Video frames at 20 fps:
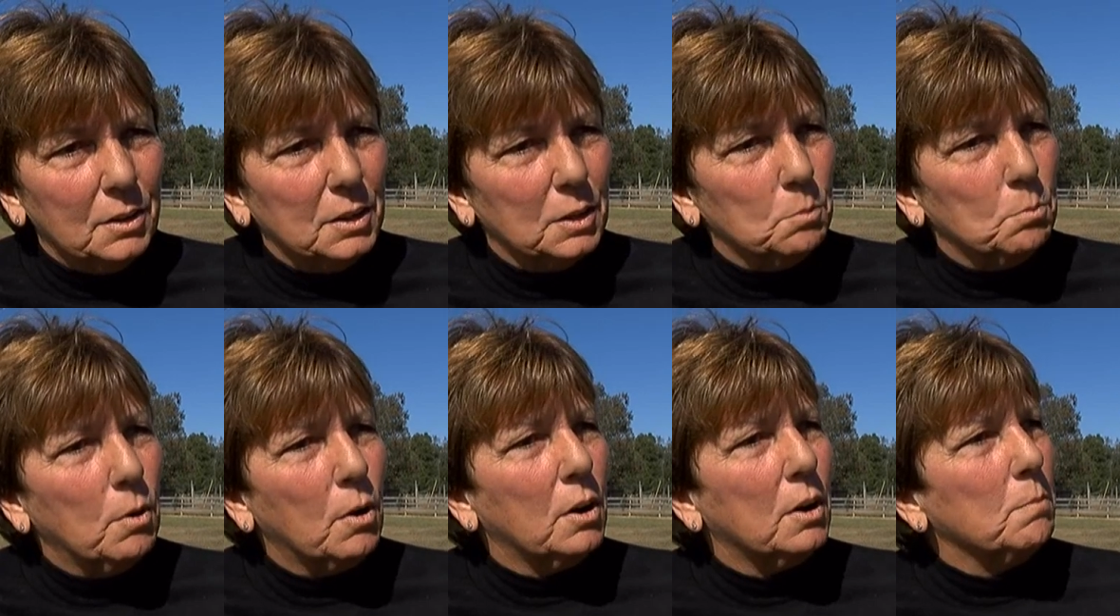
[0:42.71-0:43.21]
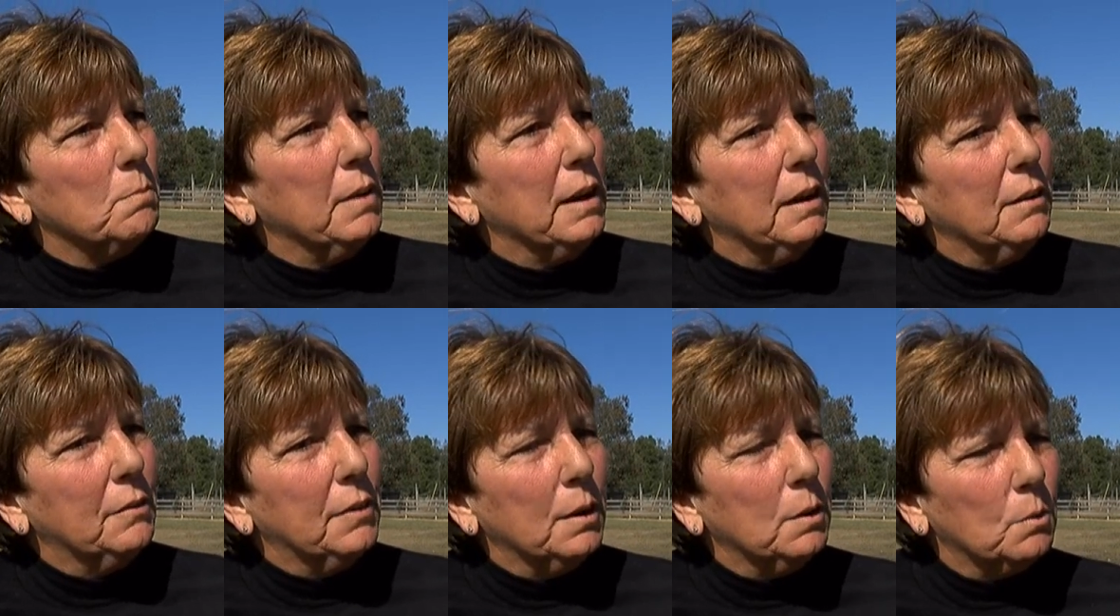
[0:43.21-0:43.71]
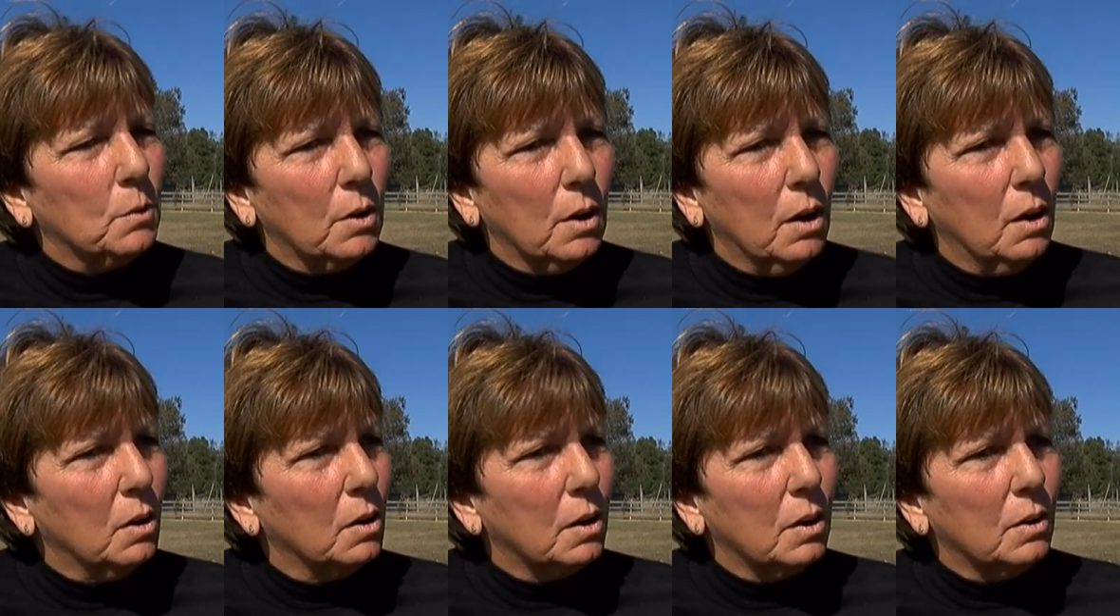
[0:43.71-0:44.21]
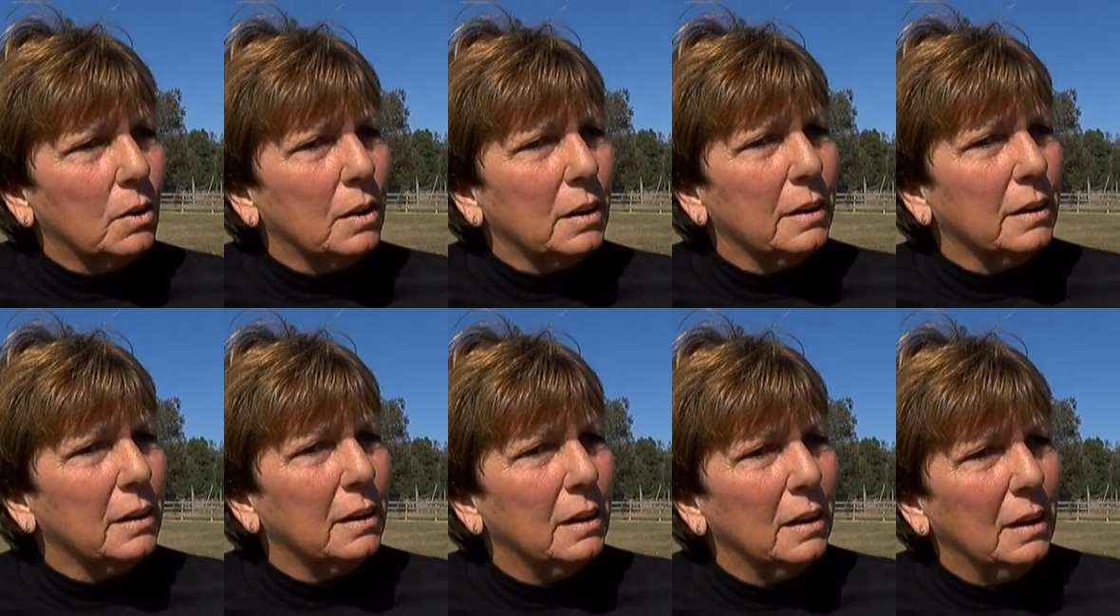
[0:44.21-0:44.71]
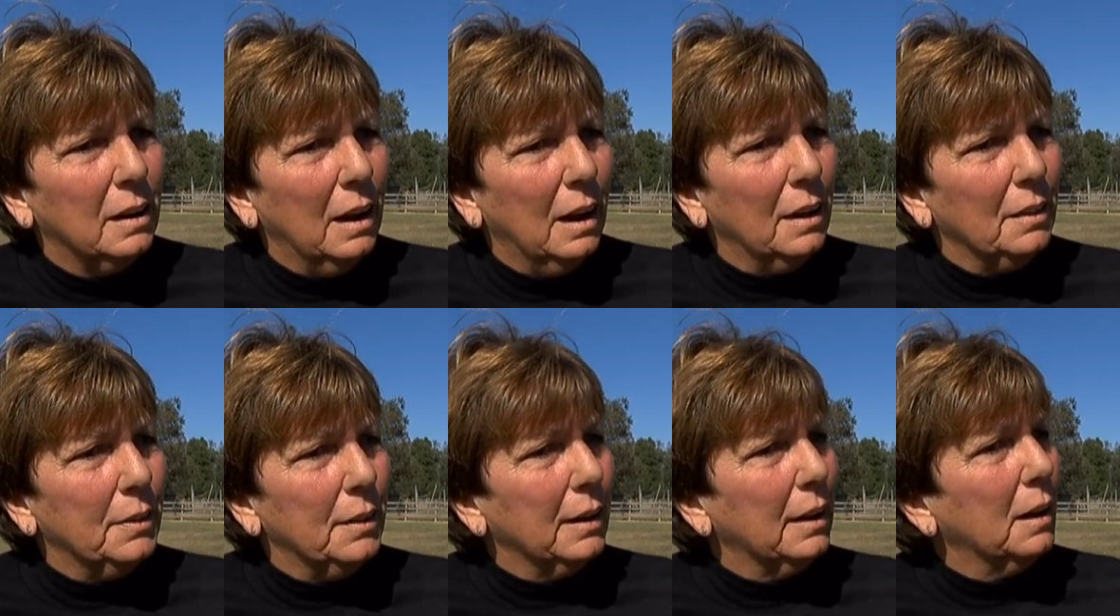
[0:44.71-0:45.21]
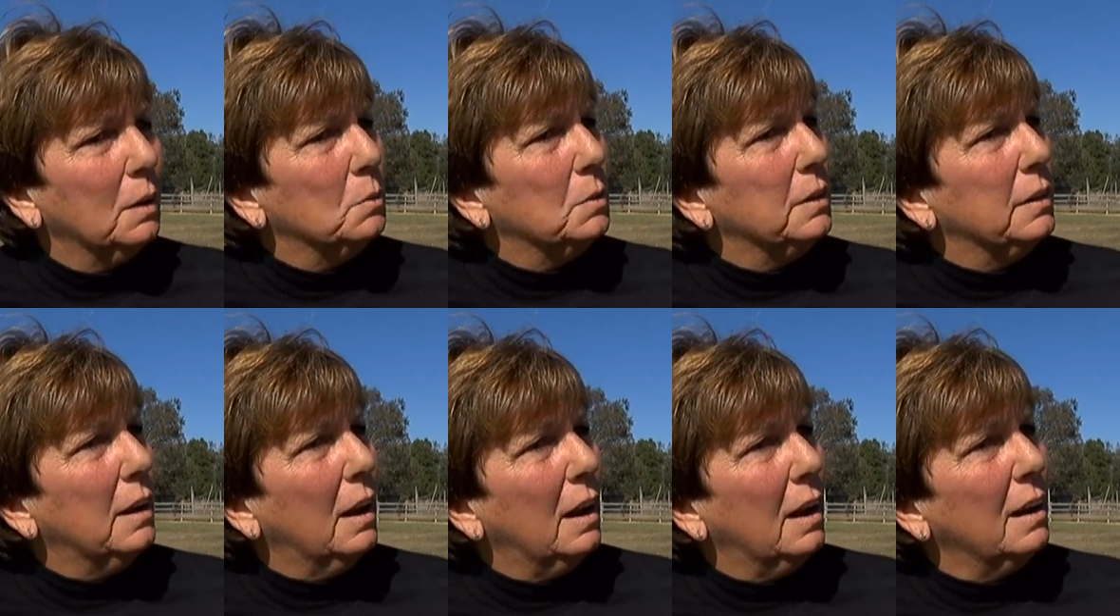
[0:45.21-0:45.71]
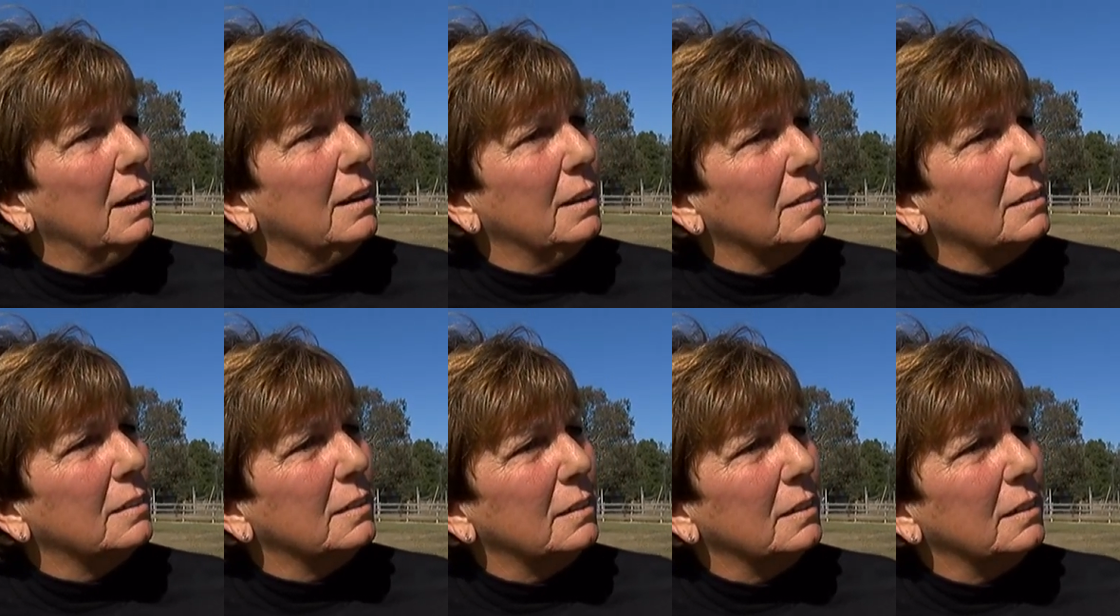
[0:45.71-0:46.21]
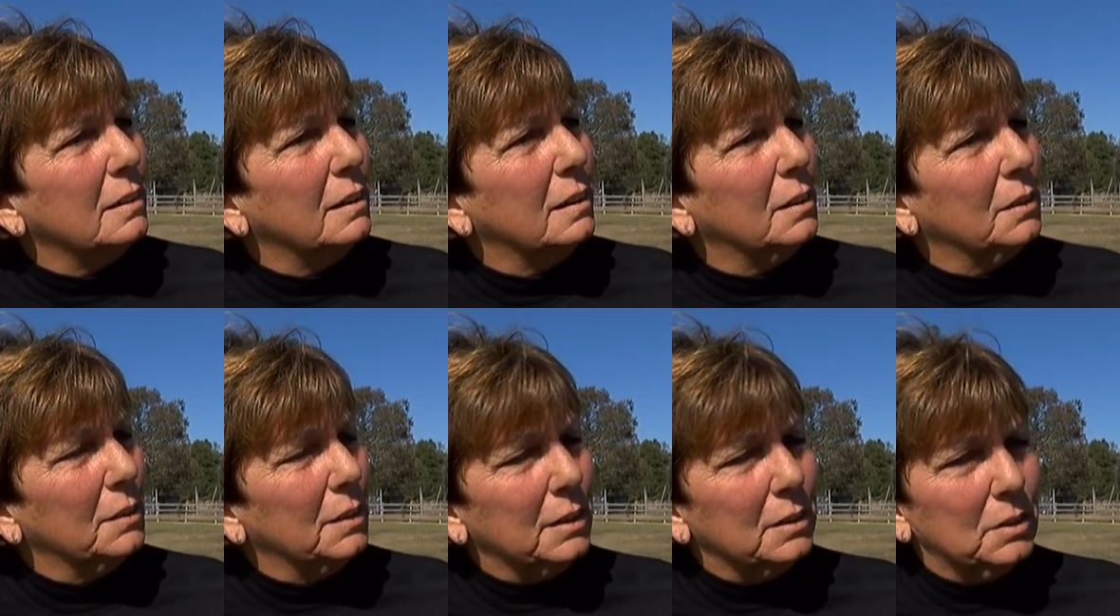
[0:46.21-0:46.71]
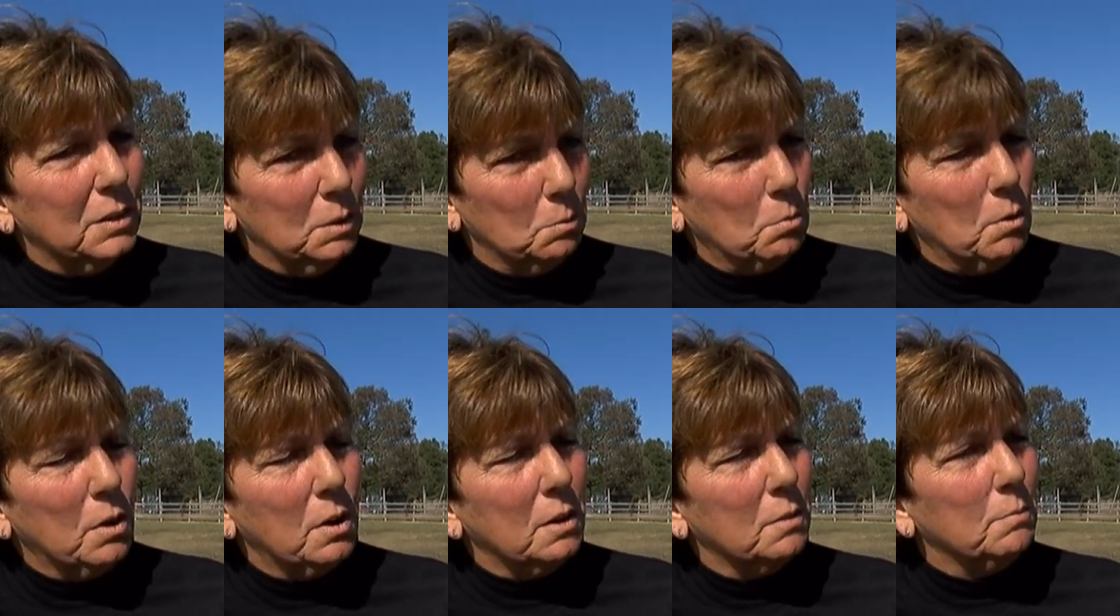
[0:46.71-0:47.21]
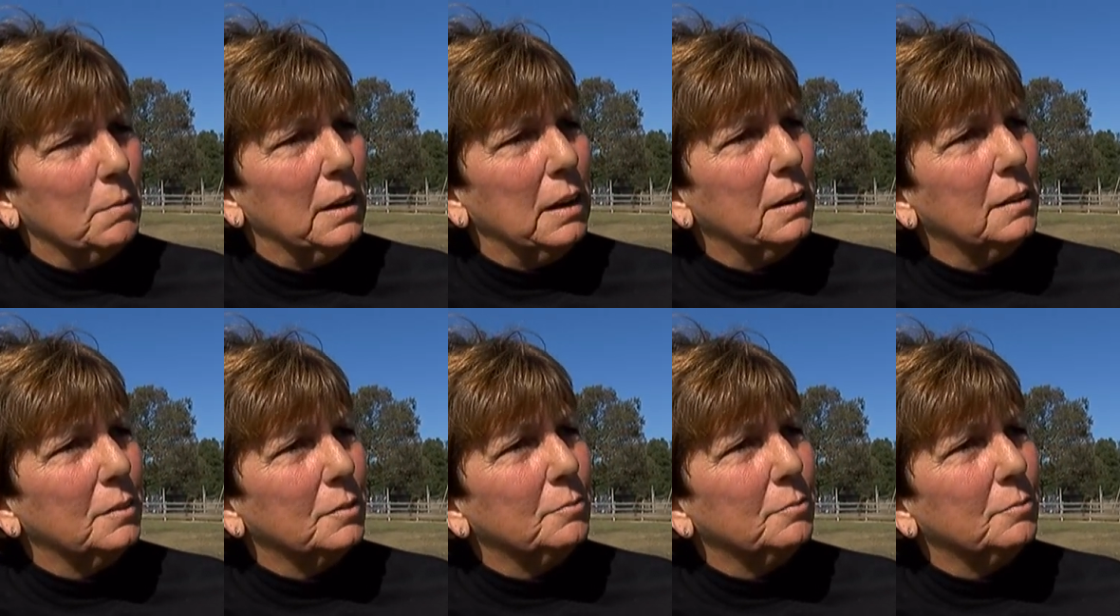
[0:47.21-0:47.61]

just part of me. If they were all gone, I think I would die. You know, they're just part of me.